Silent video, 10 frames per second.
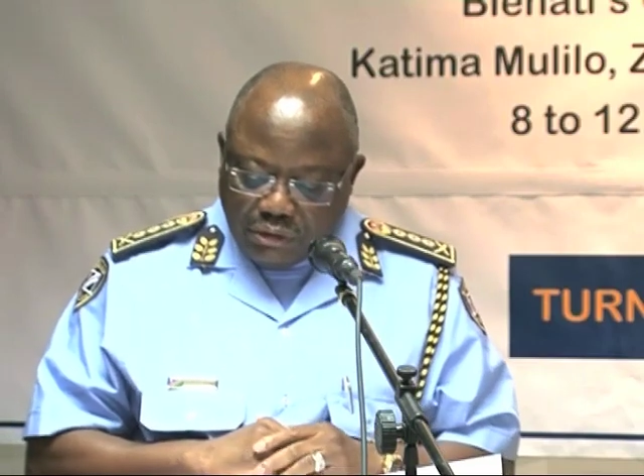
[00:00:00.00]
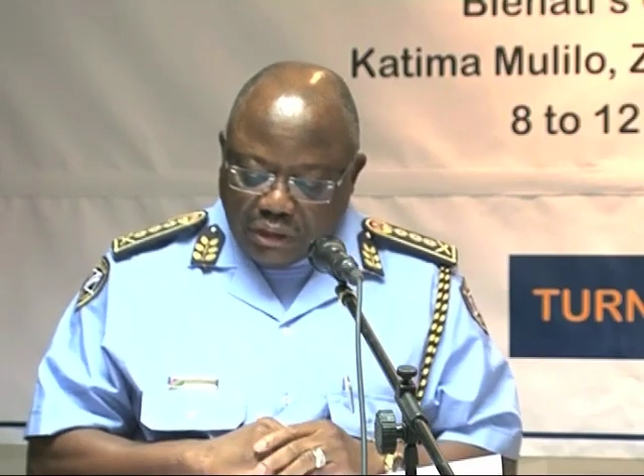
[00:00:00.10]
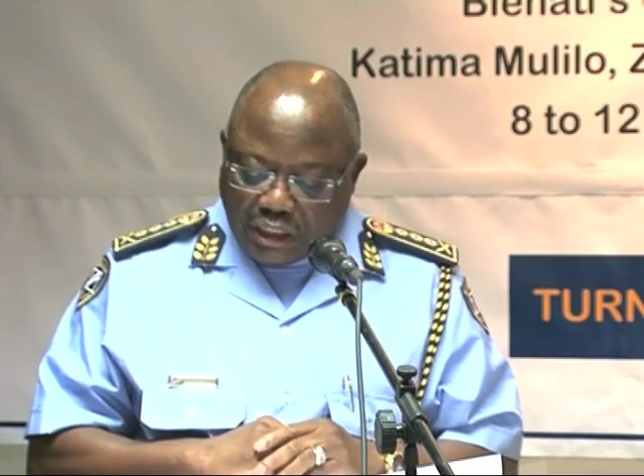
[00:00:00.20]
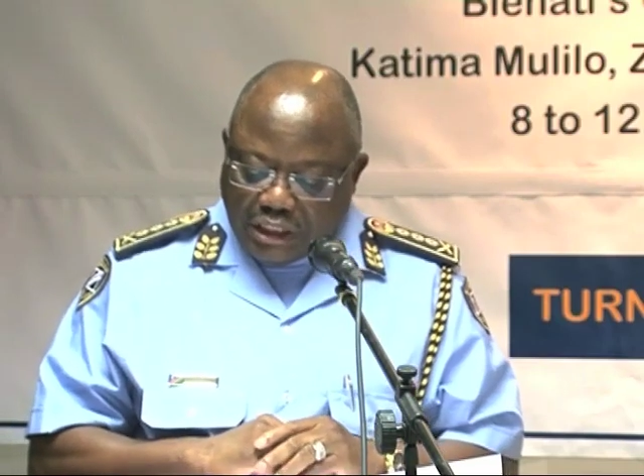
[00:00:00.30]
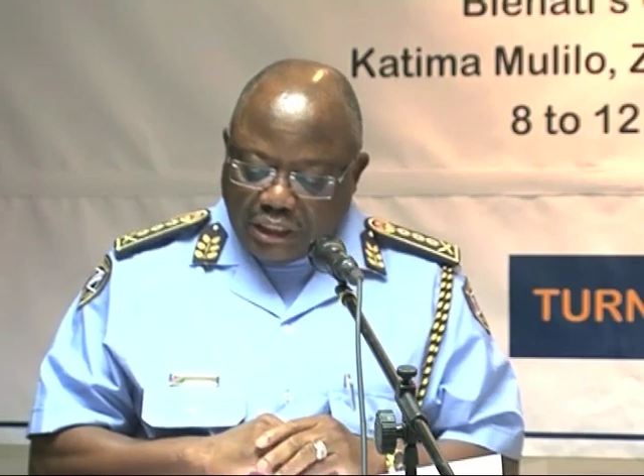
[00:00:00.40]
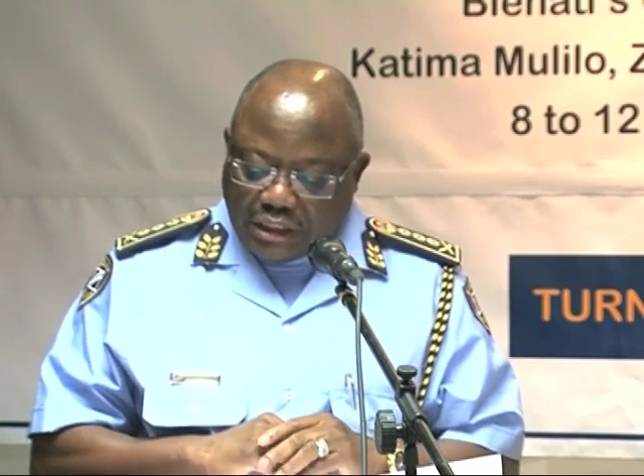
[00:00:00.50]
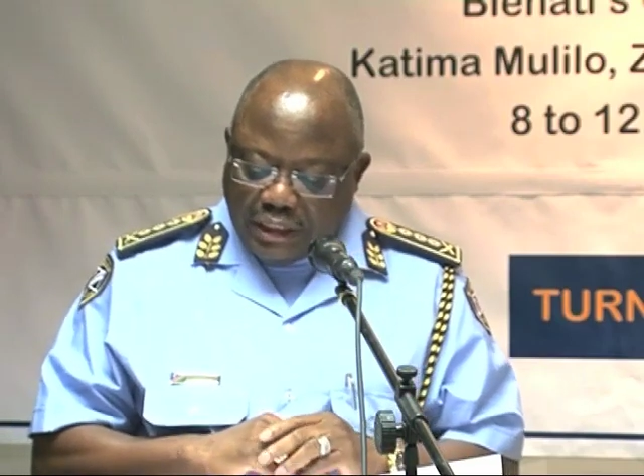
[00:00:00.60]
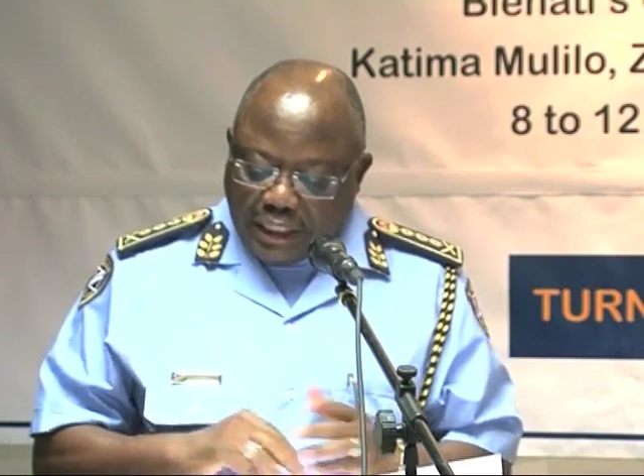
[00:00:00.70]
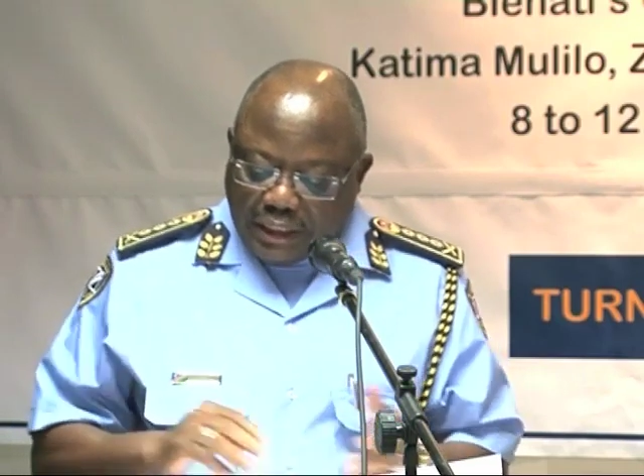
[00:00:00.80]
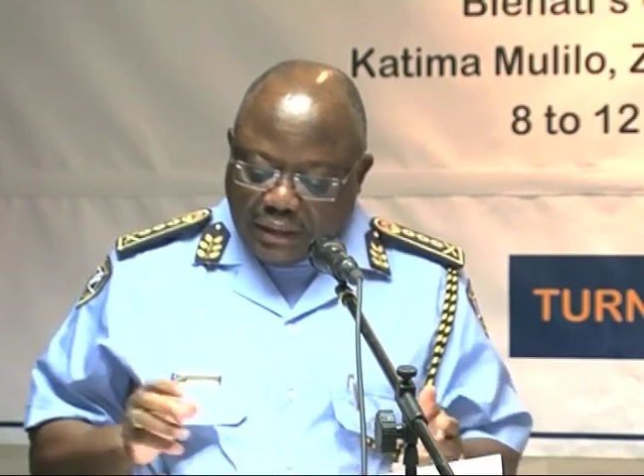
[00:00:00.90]
such
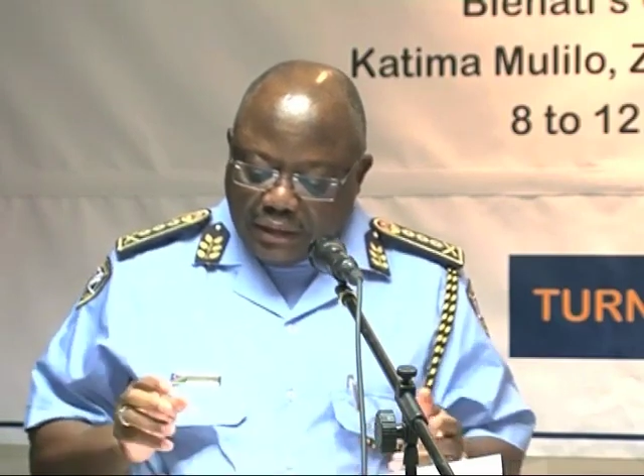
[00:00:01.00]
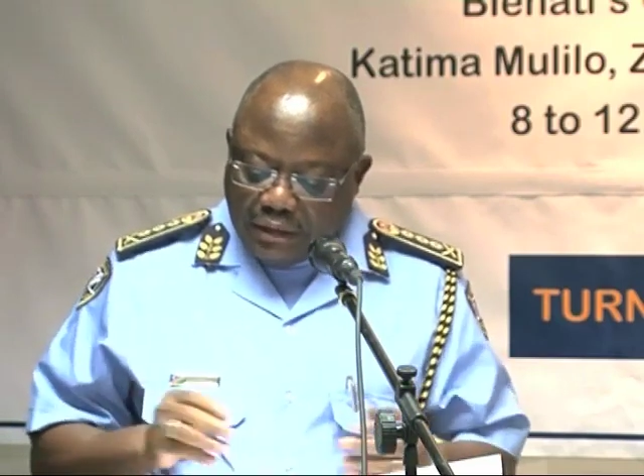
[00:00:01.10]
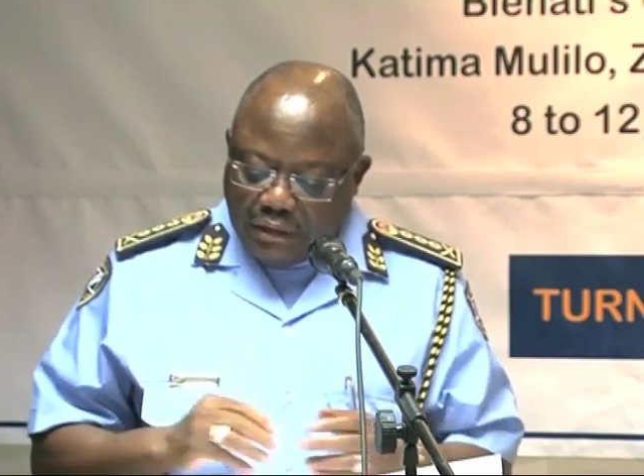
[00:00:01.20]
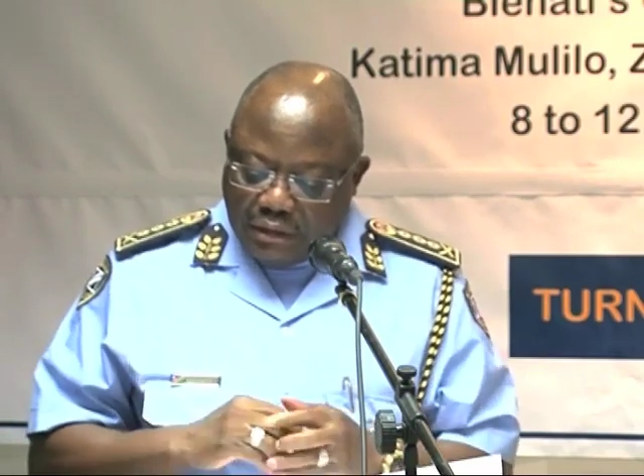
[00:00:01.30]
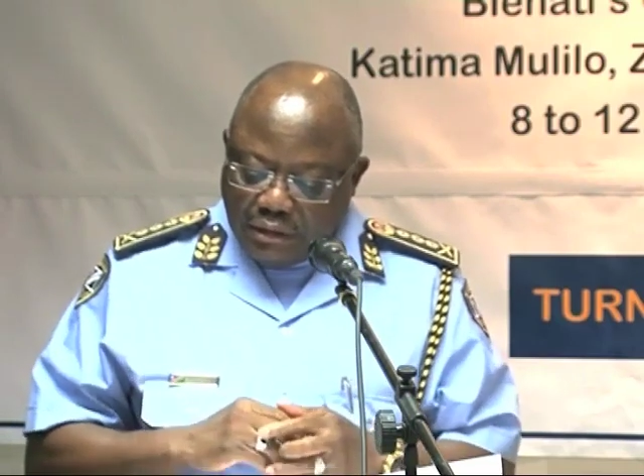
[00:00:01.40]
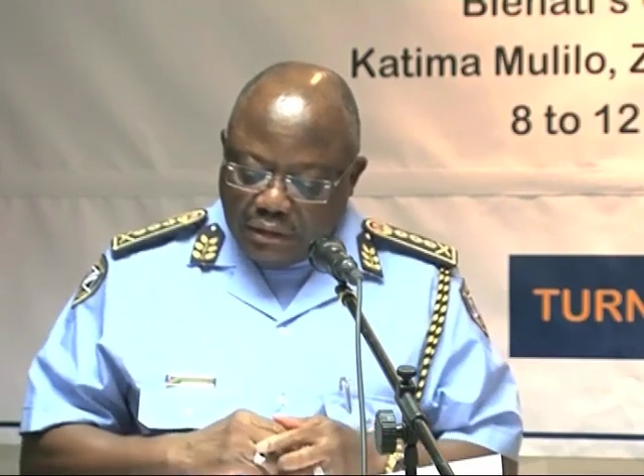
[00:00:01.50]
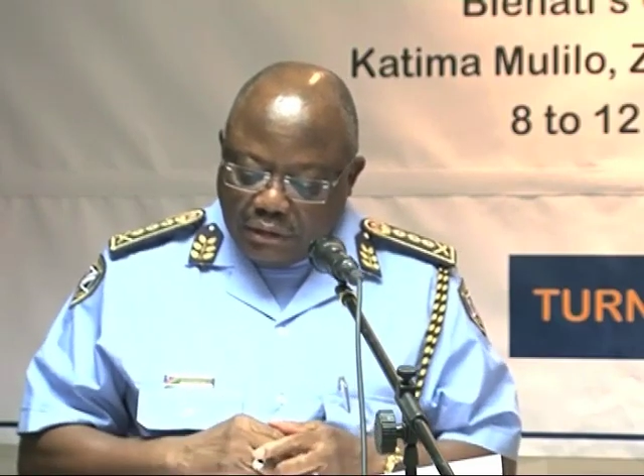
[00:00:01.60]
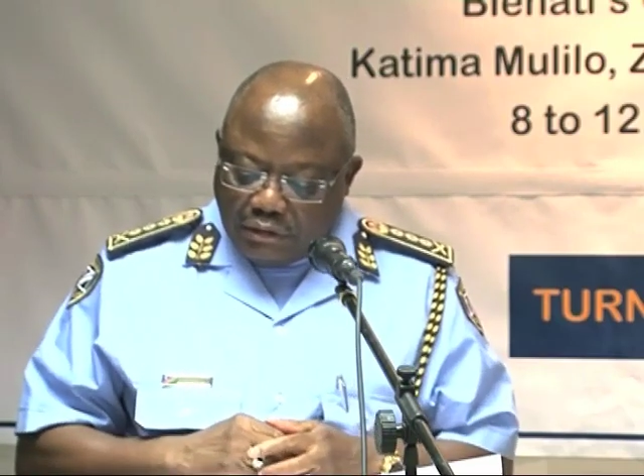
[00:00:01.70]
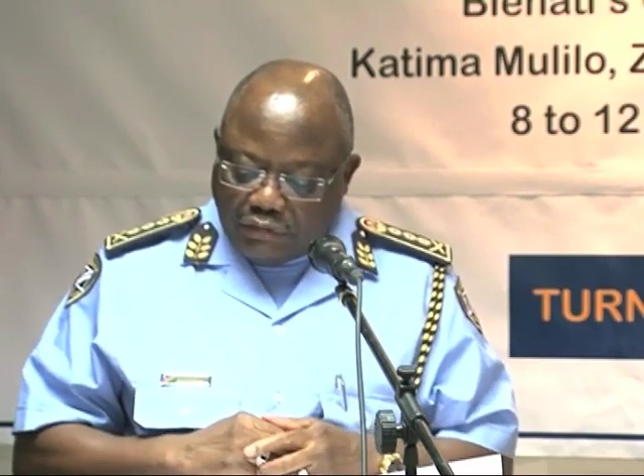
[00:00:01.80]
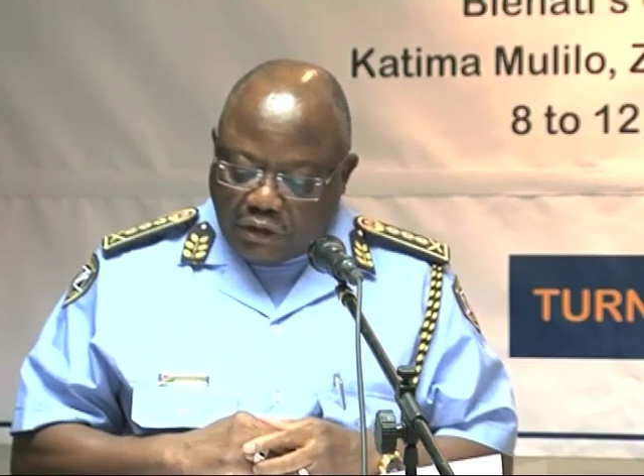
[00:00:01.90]
as lack of